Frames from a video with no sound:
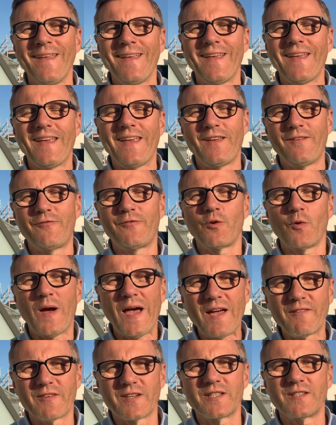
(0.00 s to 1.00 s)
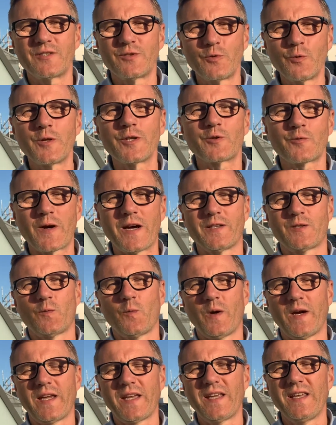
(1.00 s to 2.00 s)
If you haven't, do it right
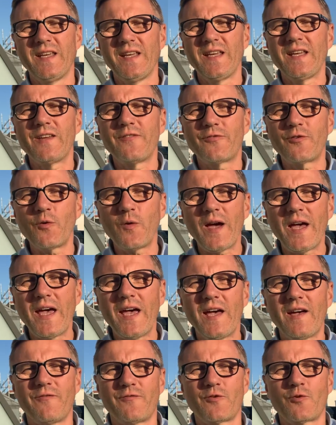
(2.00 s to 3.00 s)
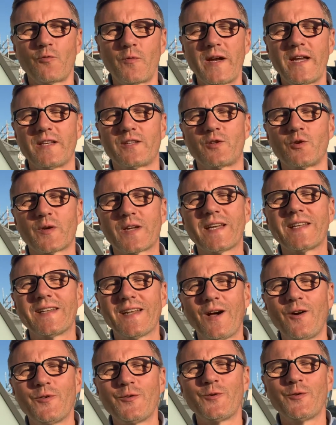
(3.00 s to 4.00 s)
away. If you have, great, you can
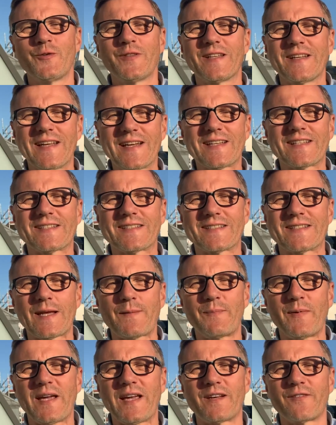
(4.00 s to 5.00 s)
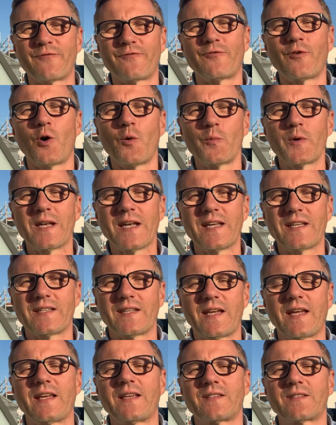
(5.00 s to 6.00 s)
now do the next step and formulate
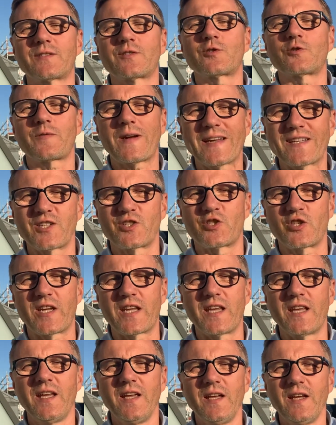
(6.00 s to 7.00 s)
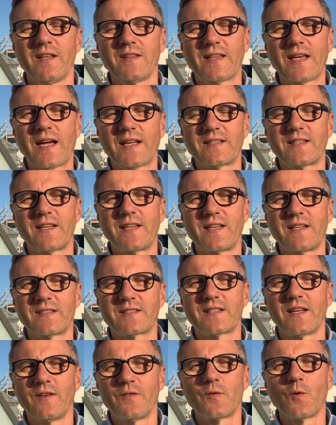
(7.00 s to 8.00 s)
a strategy. That
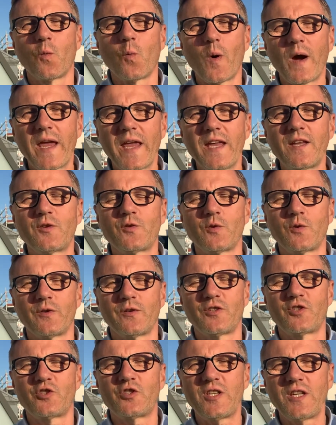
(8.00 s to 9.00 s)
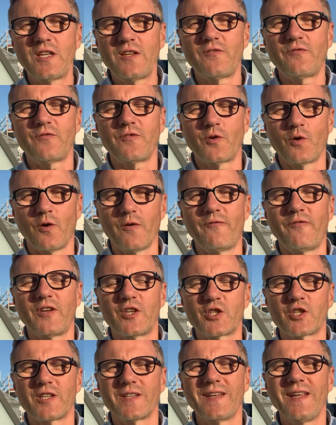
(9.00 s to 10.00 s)
is the way to achieve your
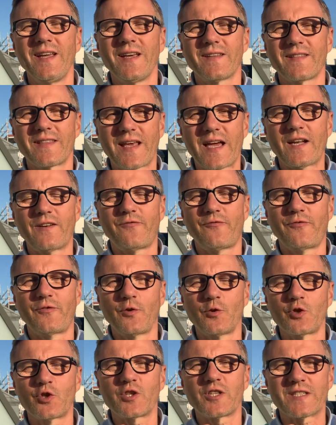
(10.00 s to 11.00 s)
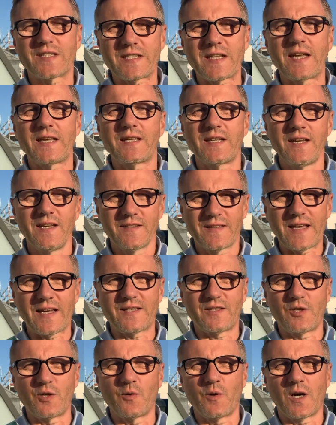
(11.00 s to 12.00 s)
vision, that future state
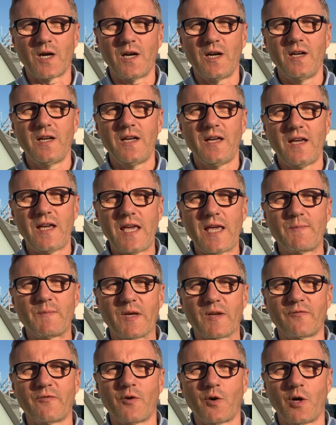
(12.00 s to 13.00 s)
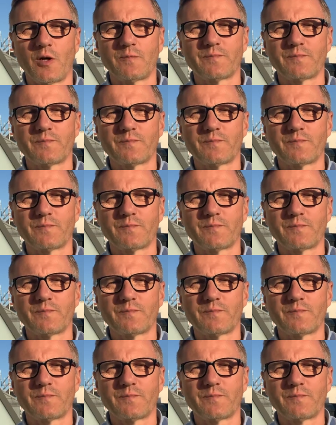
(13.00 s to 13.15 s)
that you are aiming for.